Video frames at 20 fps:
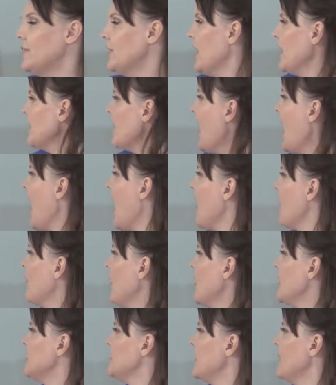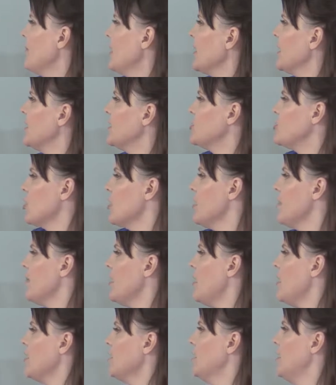They're like the highways, and I'm not going to draw them
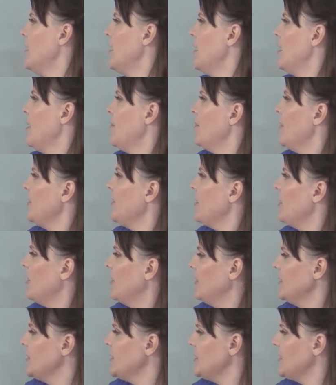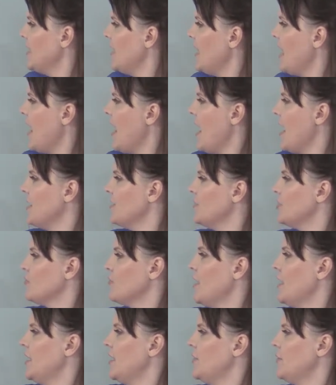all, but they're just the lines
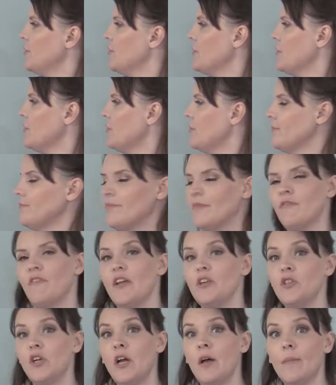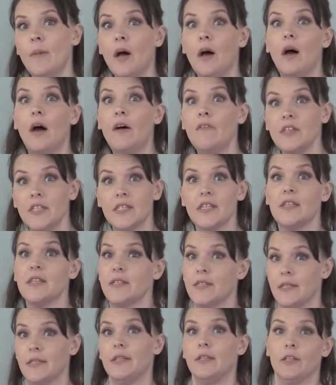running through. If I draw them all, obviously this
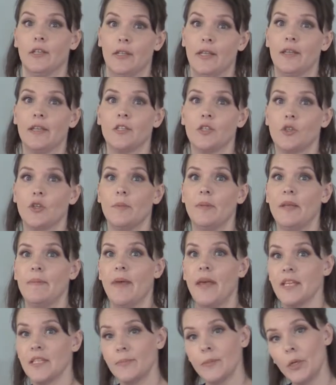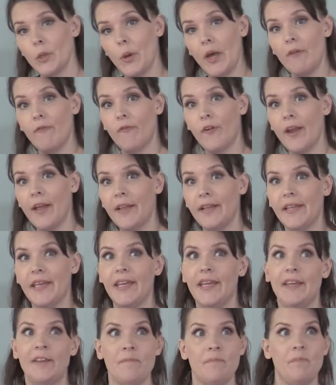is going to look like a scribbly mess, but quite
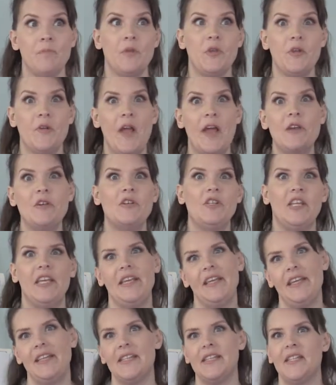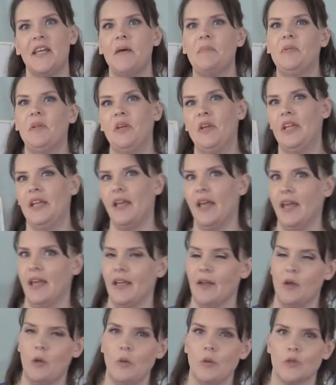frankly, your energy ends up looking
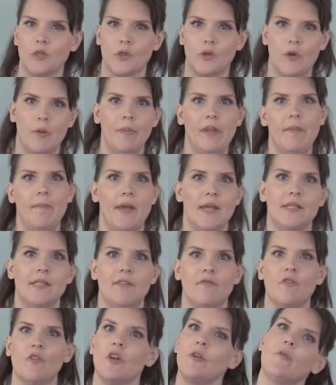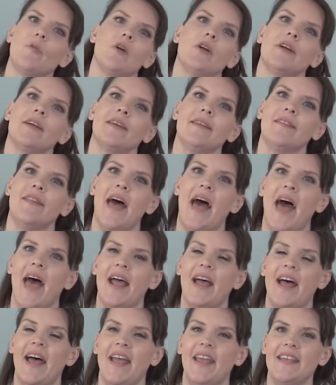like a whole scribbly mess of grid work
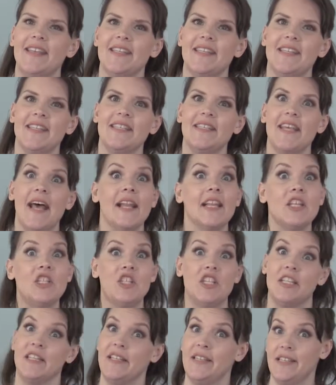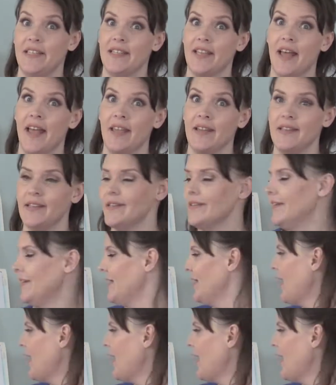that is intelligently designed.